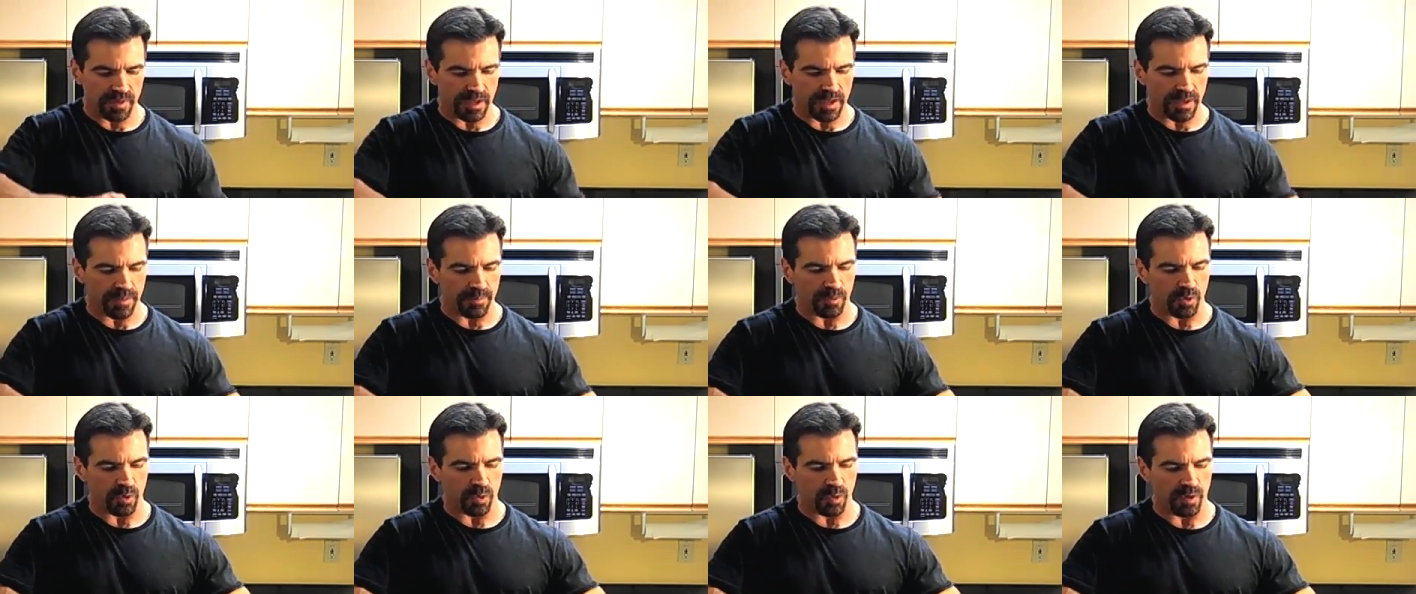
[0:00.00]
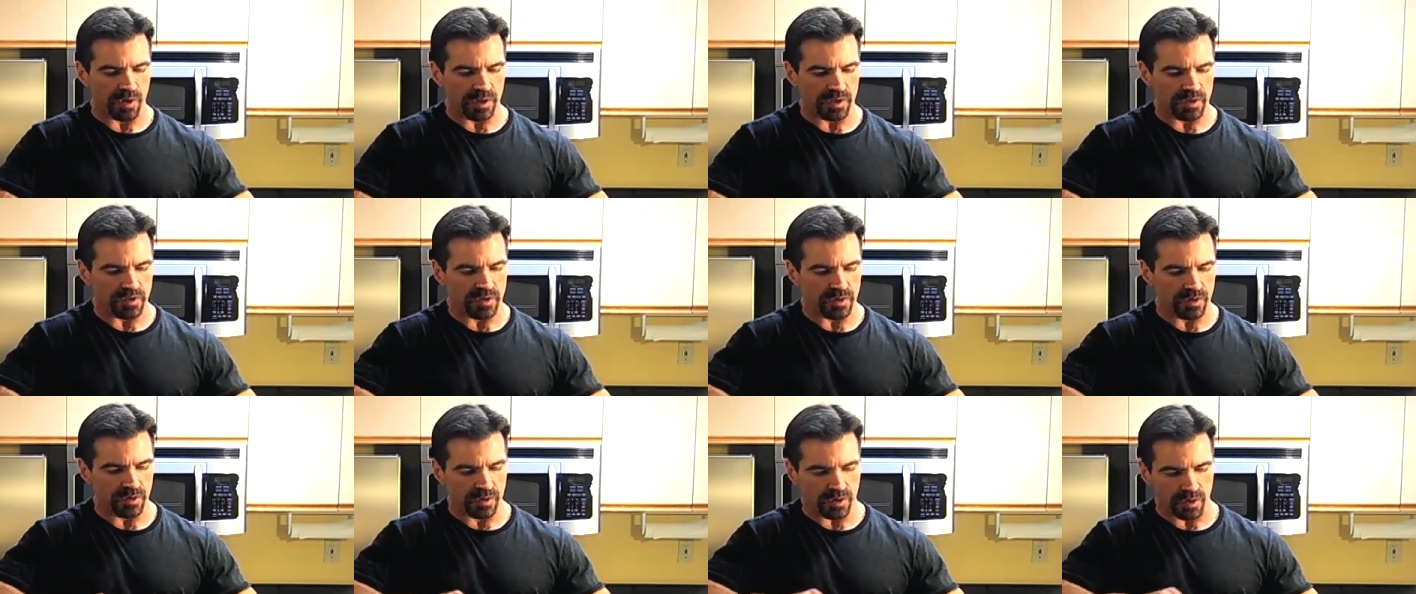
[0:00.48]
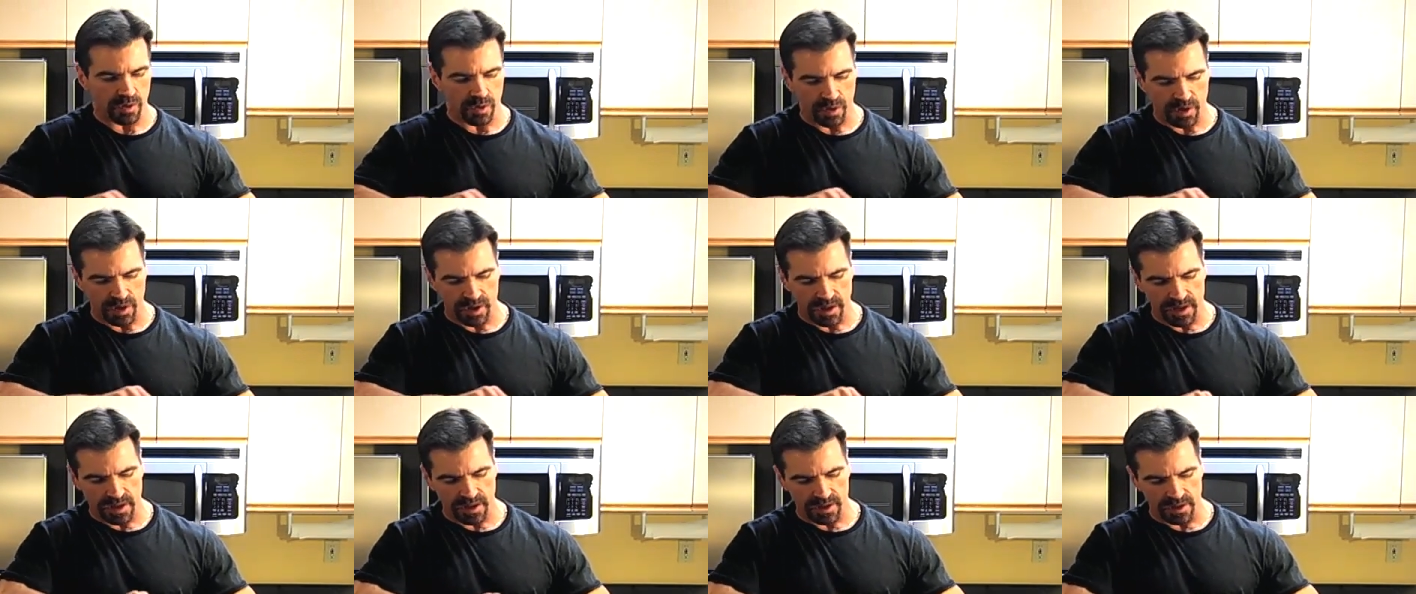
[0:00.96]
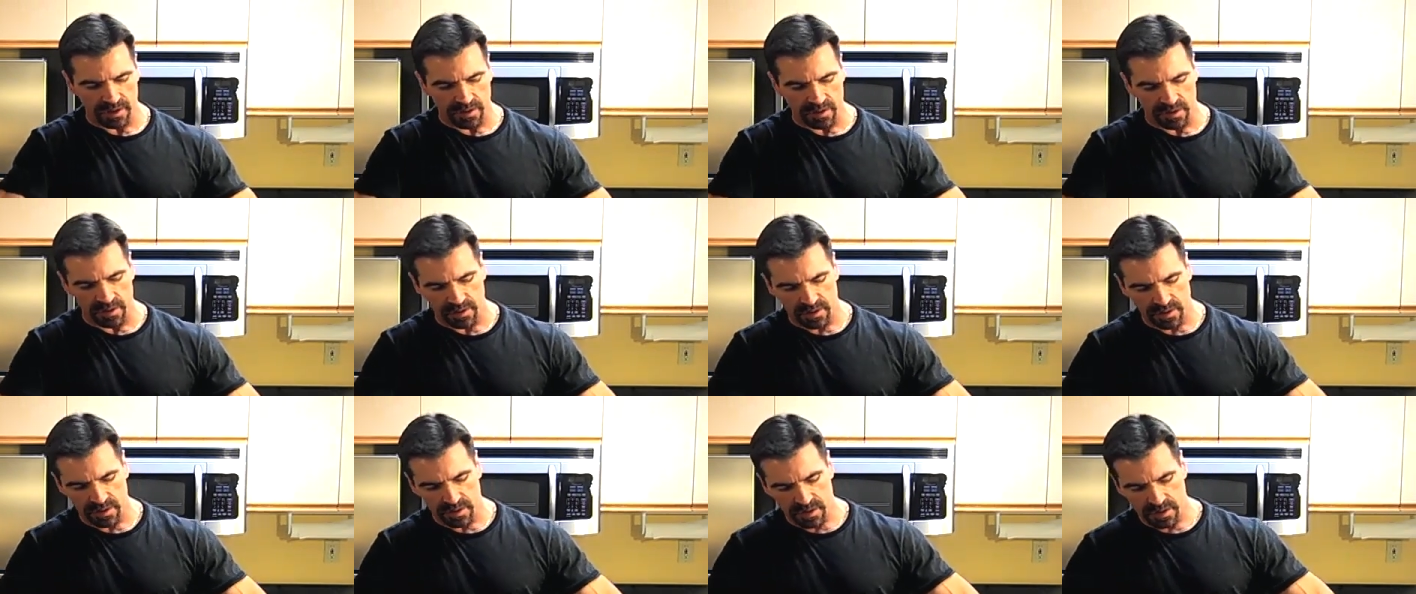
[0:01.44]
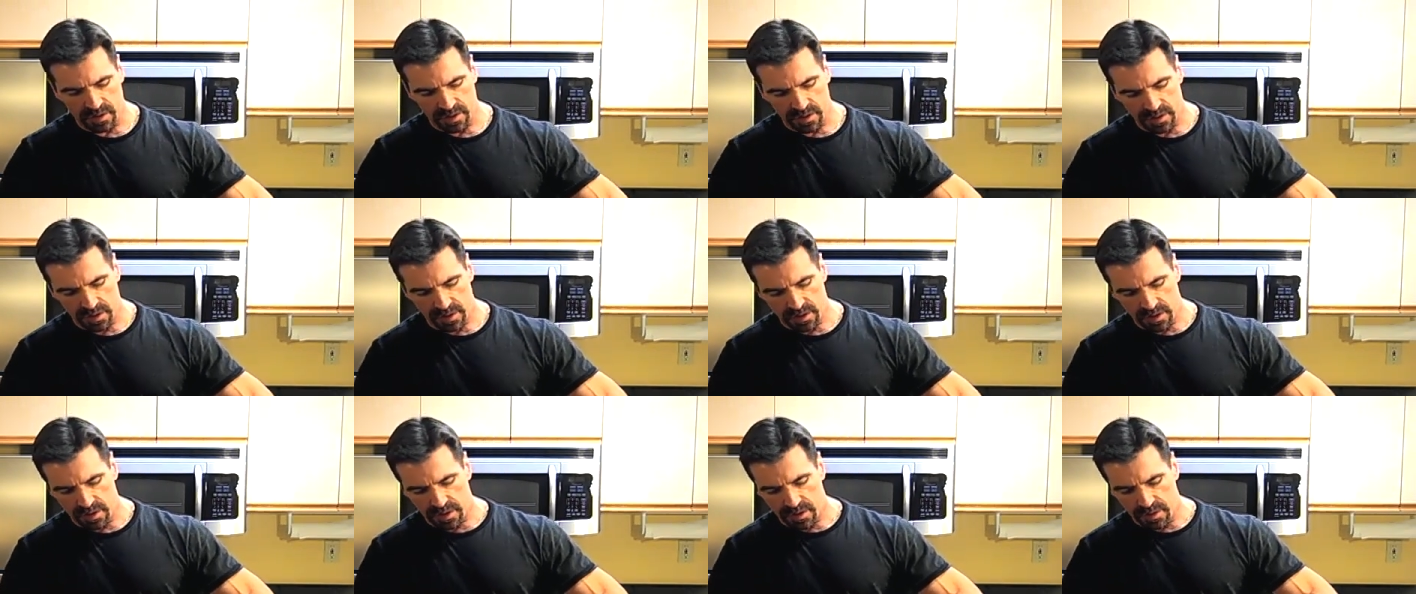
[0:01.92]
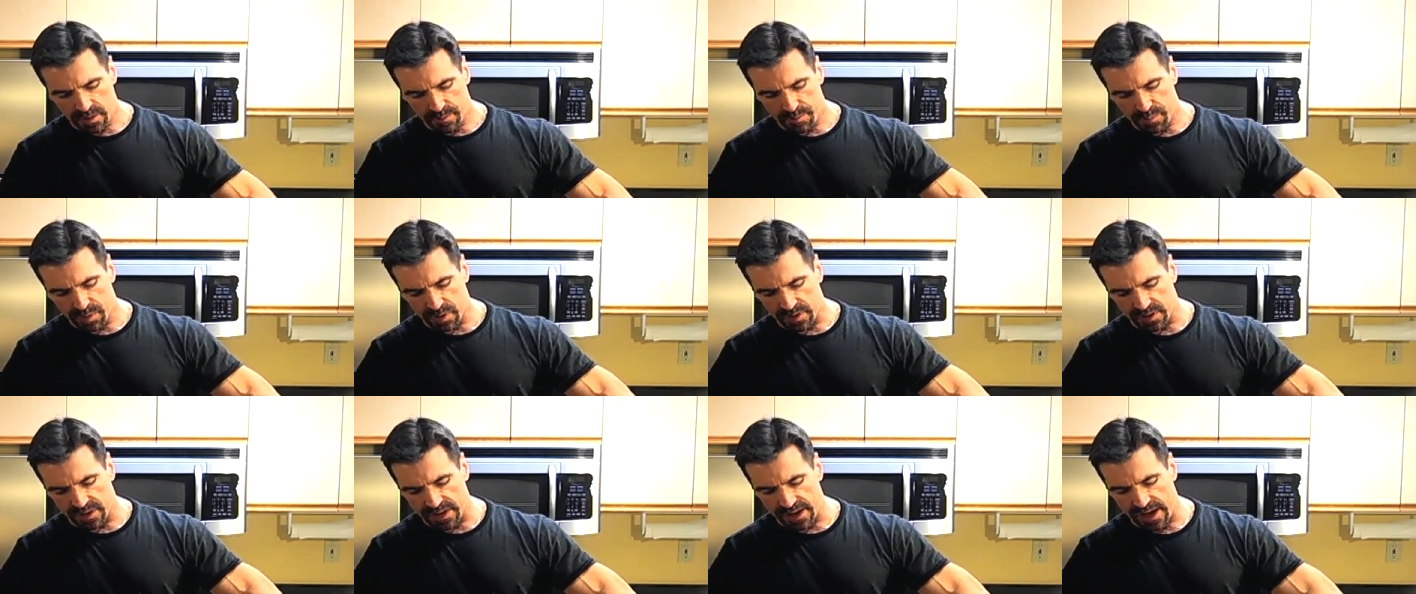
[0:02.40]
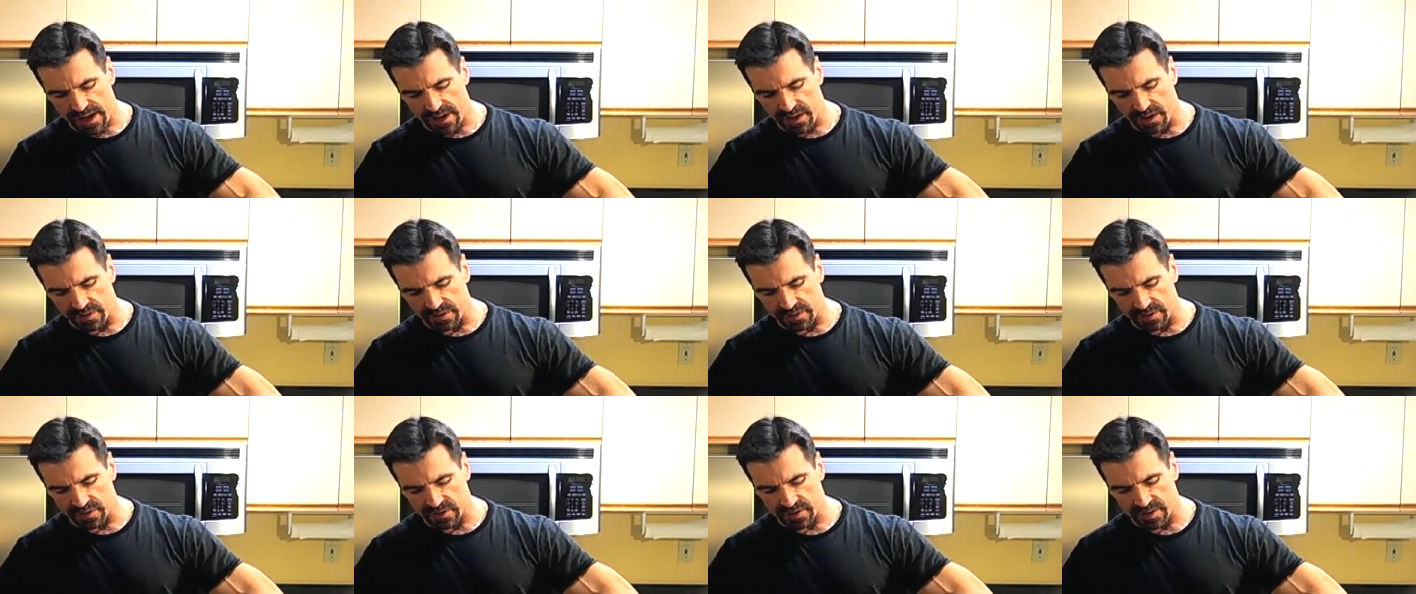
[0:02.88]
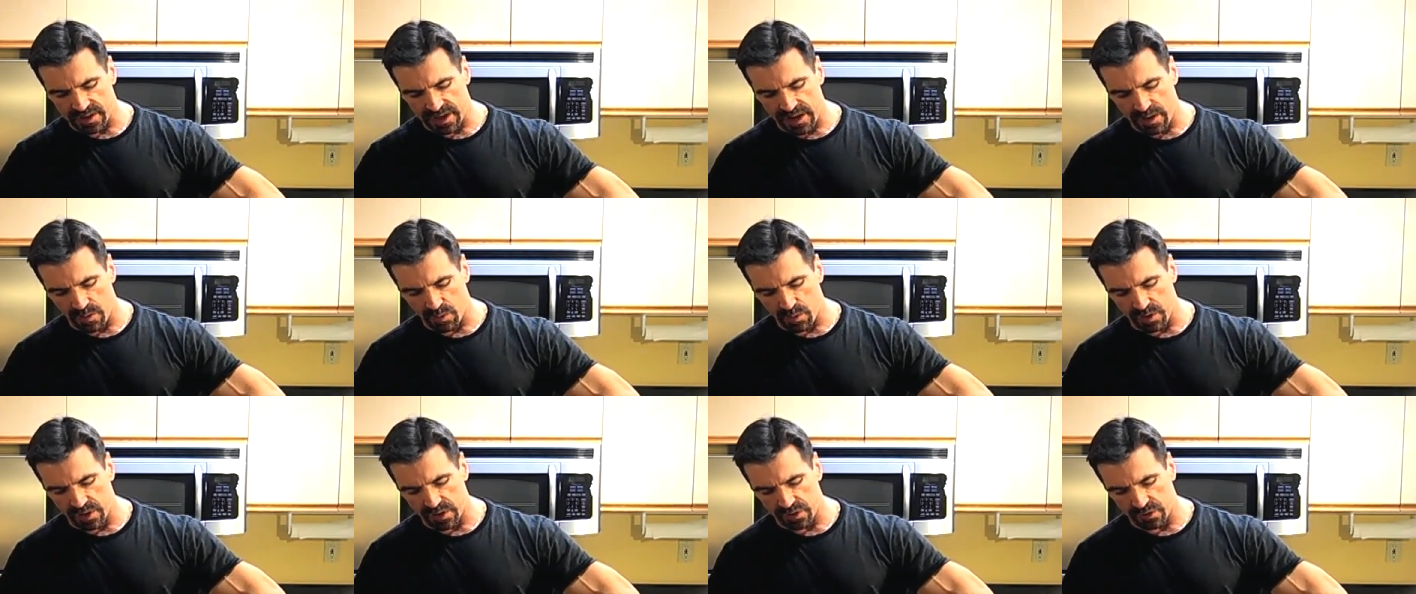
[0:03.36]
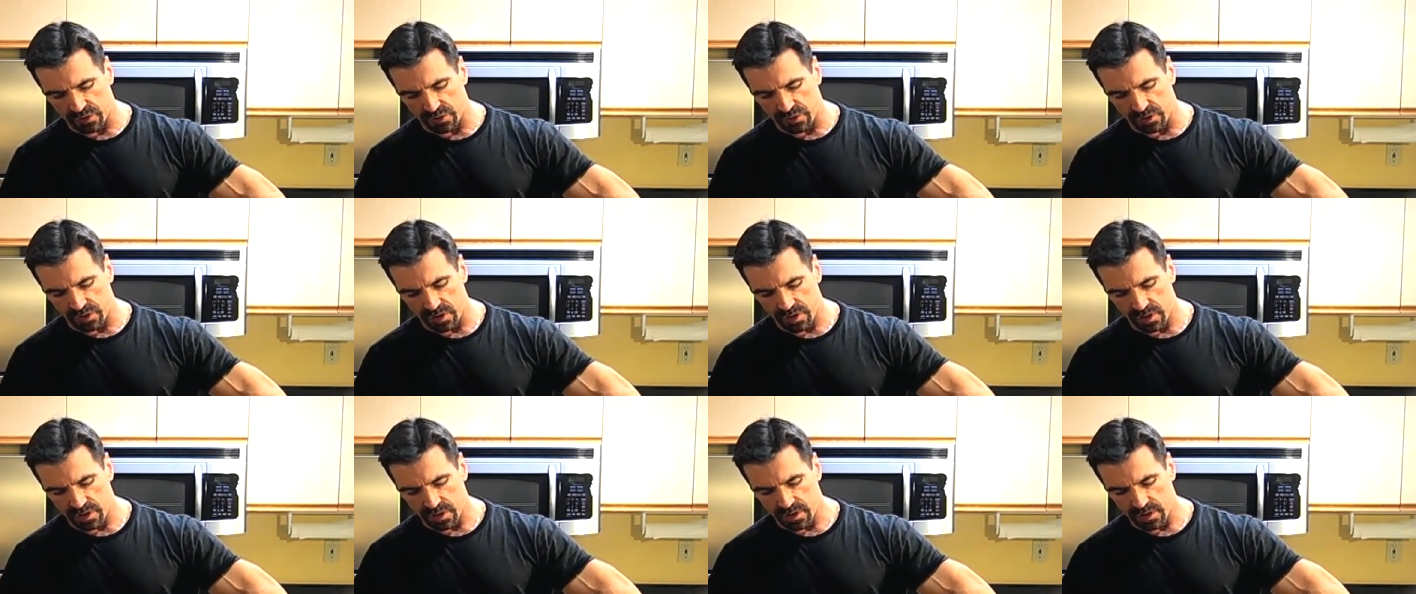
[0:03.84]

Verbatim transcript: I'm going to go ahead and put that on the sandwich,